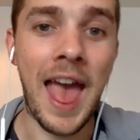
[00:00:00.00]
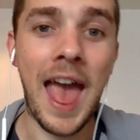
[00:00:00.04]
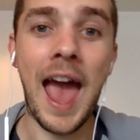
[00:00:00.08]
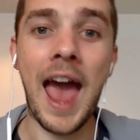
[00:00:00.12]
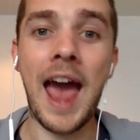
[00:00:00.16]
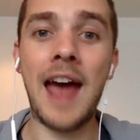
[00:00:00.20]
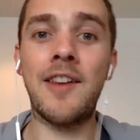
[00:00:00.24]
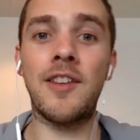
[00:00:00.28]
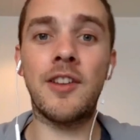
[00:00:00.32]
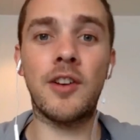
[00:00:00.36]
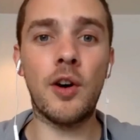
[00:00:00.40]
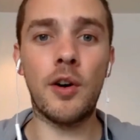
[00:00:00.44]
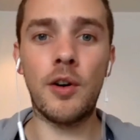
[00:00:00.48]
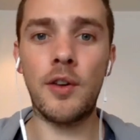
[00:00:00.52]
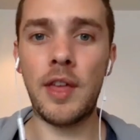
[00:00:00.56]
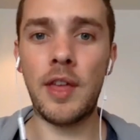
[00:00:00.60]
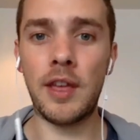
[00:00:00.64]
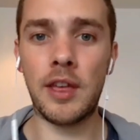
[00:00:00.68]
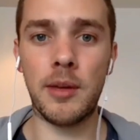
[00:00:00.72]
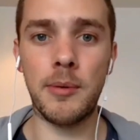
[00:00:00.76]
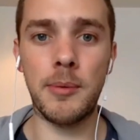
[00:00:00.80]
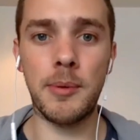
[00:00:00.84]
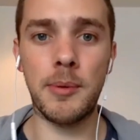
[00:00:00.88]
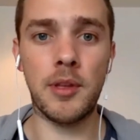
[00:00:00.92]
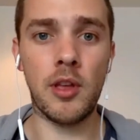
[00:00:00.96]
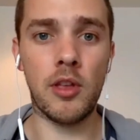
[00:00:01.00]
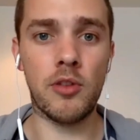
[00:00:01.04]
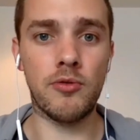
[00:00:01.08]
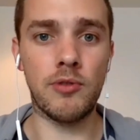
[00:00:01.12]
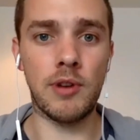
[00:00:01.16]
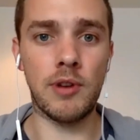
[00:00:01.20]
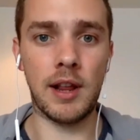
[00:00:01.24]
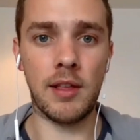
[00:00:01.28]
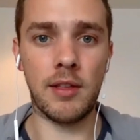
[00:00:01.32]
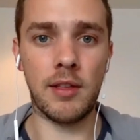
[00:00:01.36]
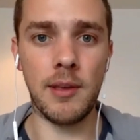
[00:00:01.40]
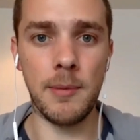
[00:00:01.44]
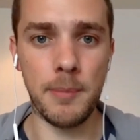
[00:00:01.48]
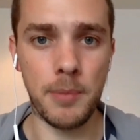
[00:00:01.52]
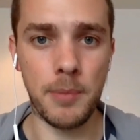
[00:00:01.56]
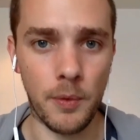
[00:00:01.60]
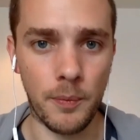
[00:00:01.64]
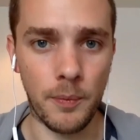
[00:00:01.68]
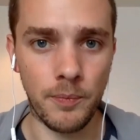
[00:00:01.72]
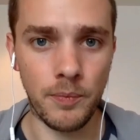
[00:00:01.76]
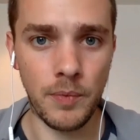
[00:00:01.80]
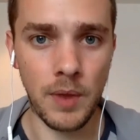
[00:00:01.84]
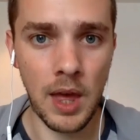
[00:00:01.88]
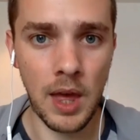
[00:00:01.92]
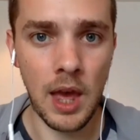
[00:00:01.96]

and the goal of that community is really simple.